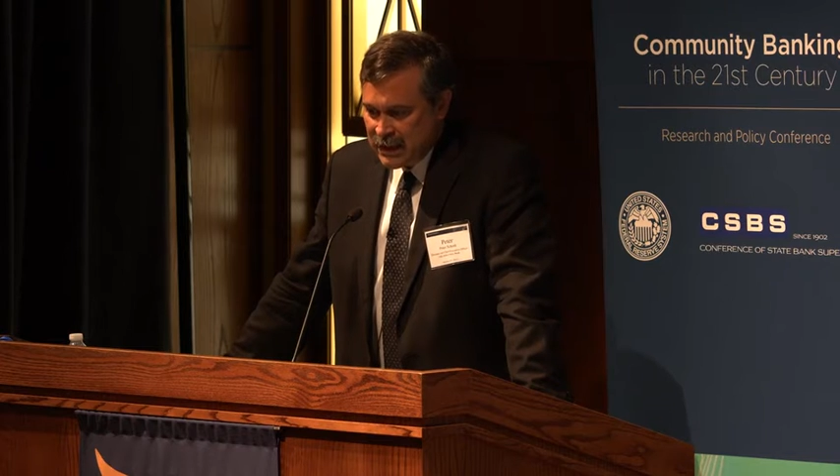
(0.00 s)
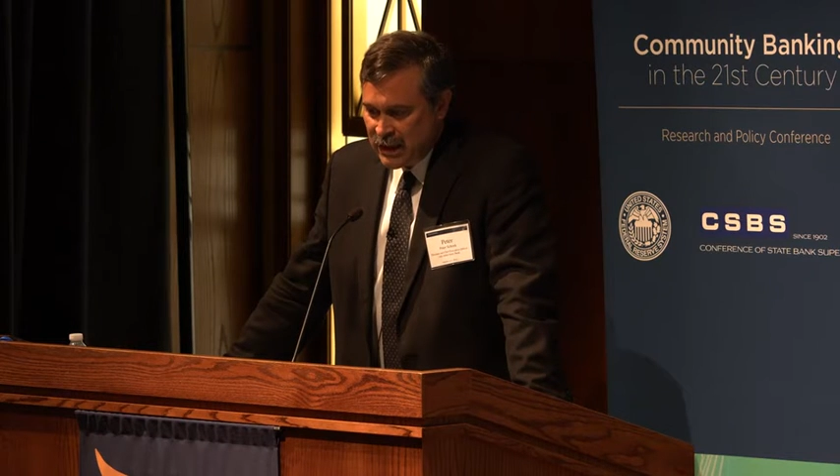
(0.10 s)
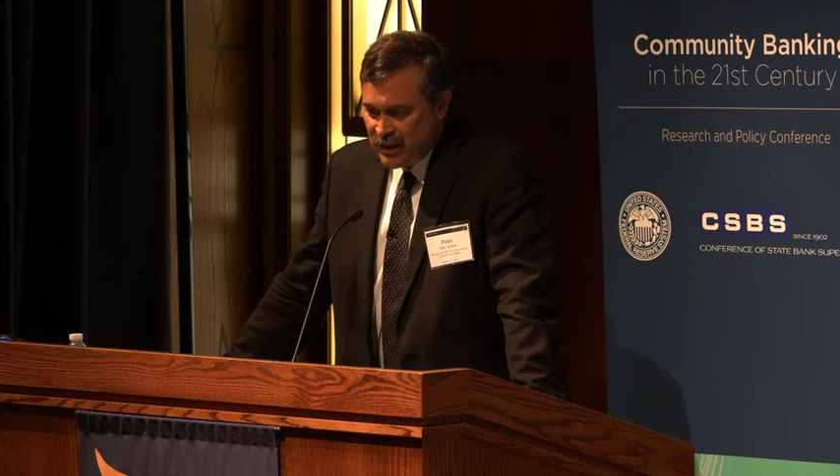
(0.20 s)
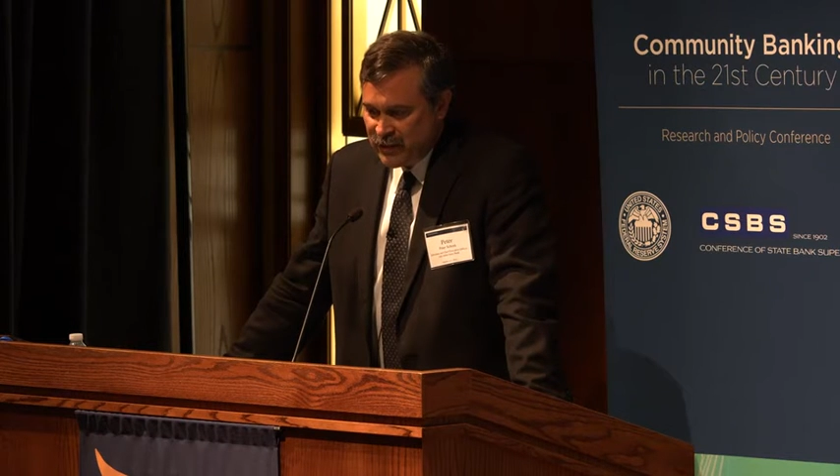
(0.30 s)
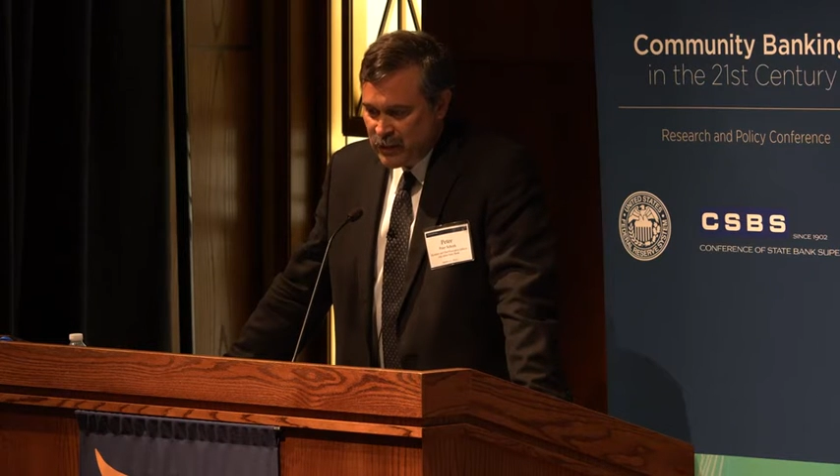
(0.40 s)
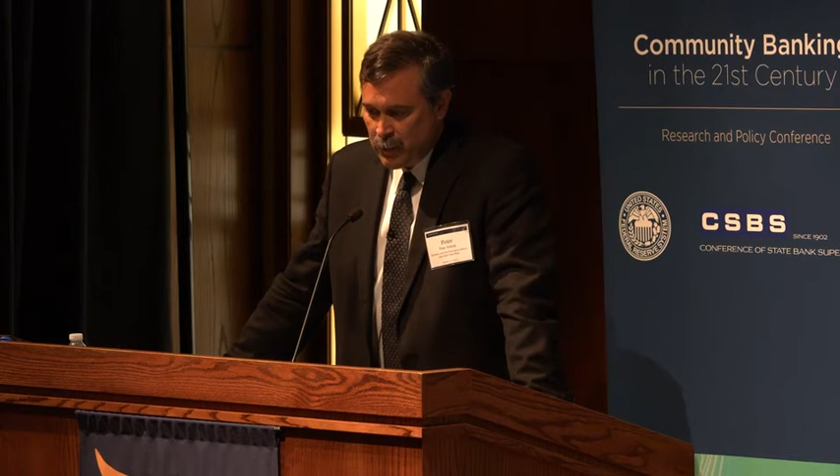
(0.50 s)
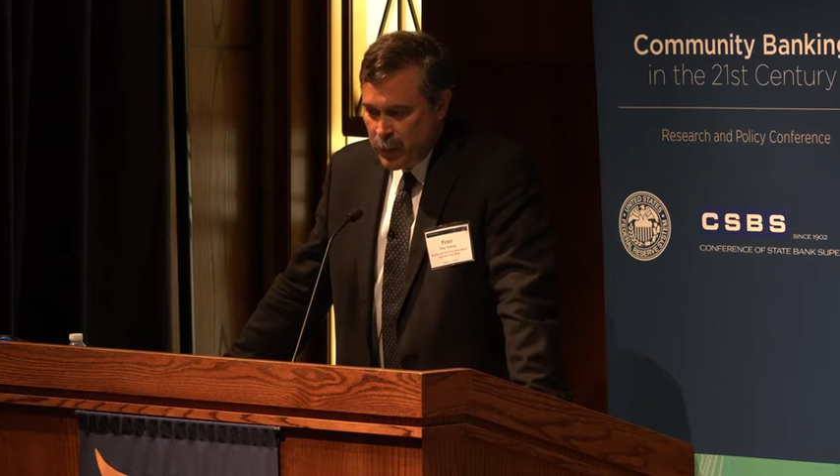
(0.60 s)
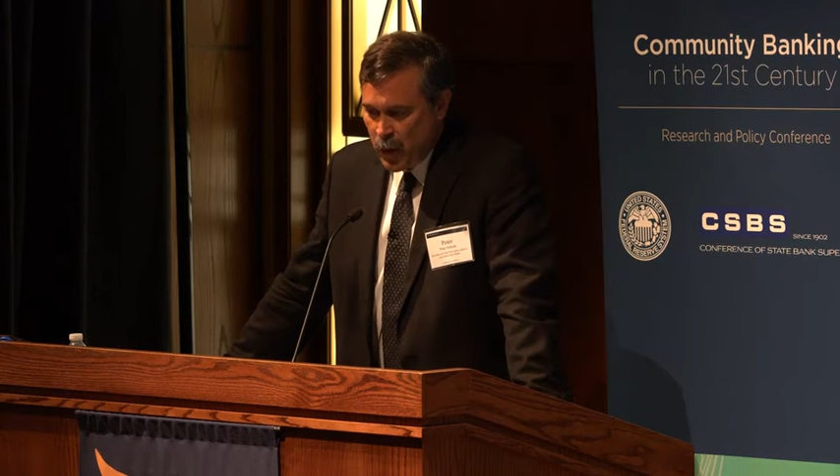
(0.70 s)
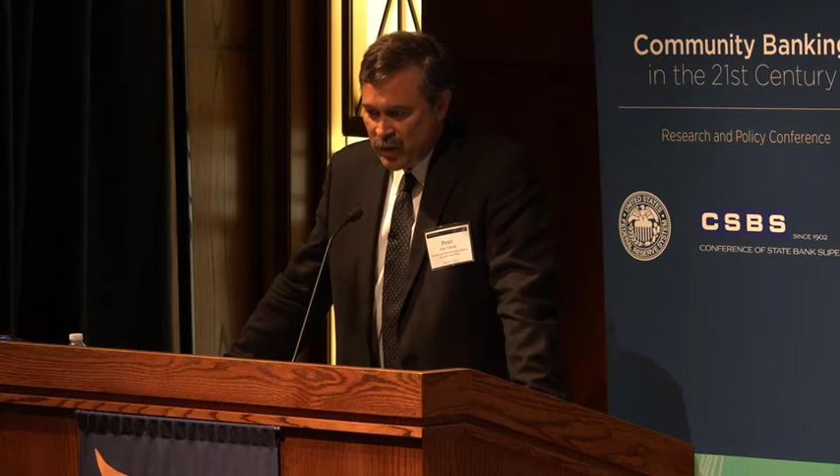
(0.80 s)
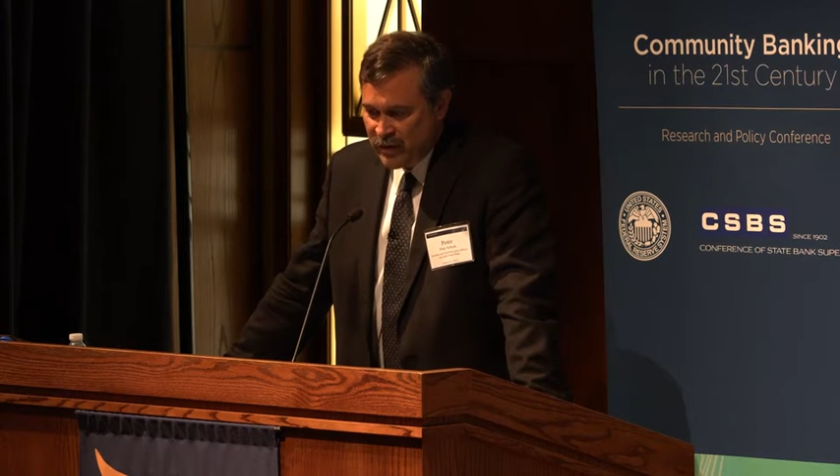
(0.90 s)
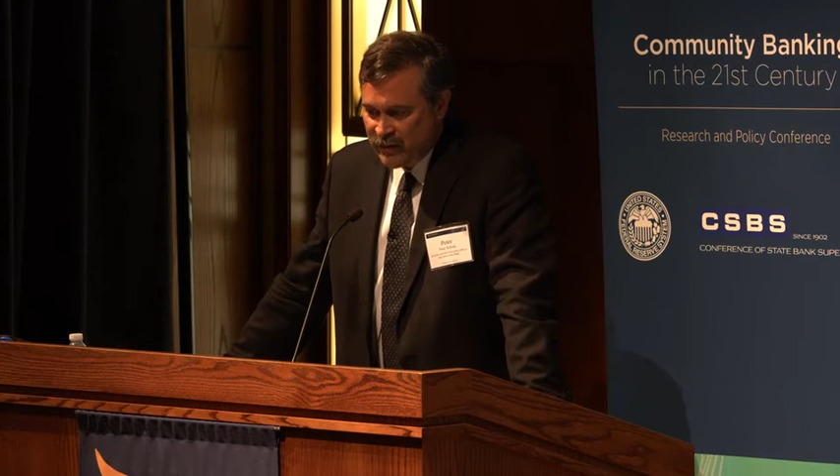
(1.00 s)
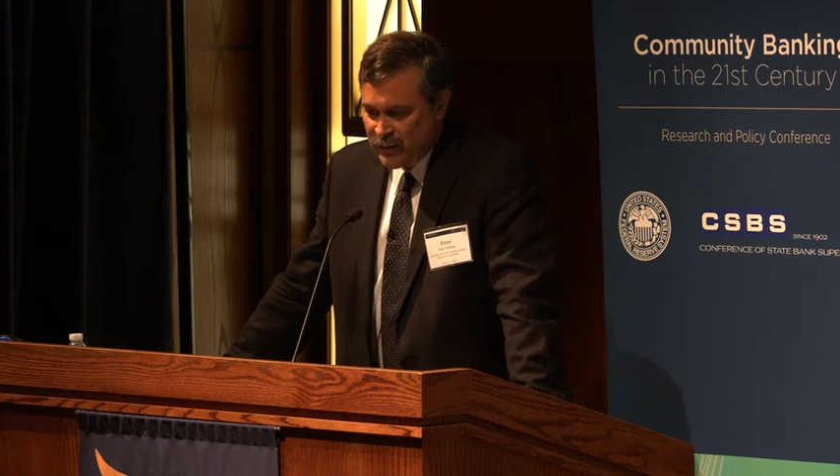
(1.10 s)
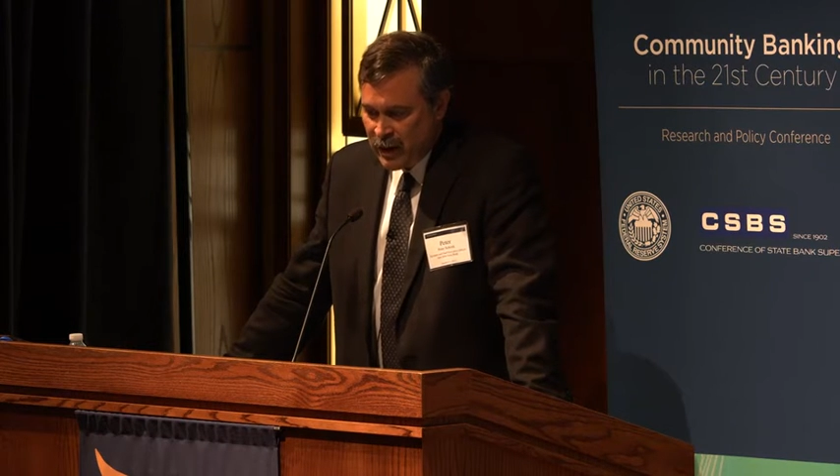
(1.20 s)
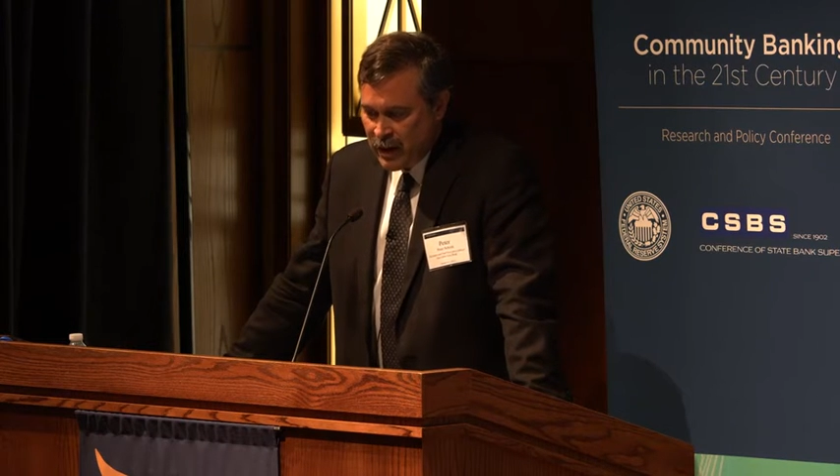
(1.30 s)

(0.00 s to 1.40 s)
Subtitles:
its components